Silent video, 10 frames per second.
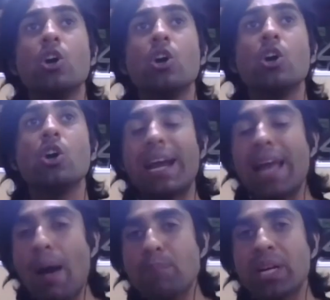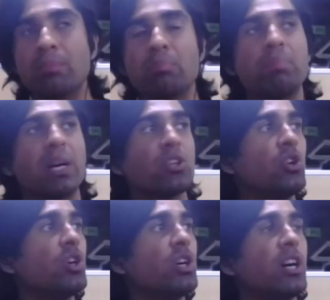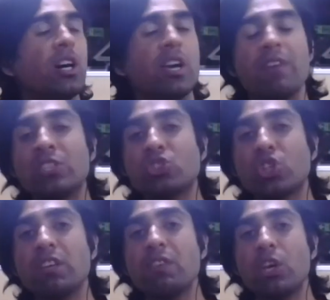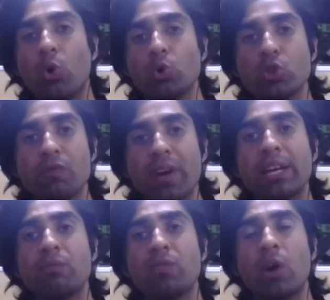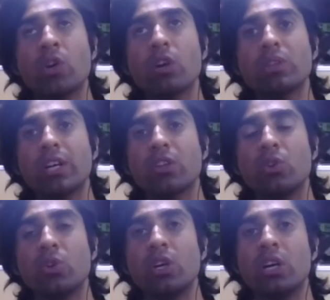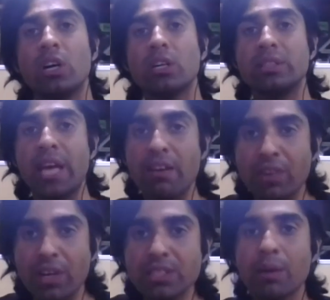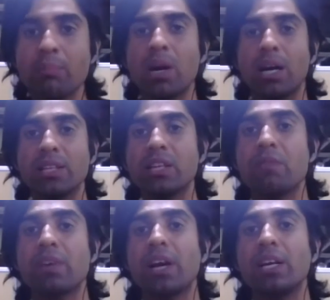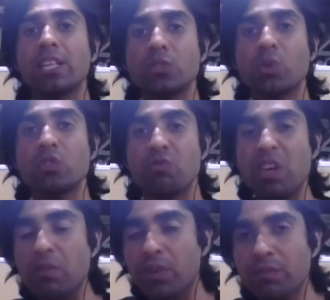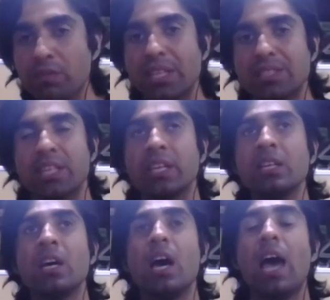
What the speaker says: So that happened. But, eventually we also found out that, there were some other difficulties which we were facing.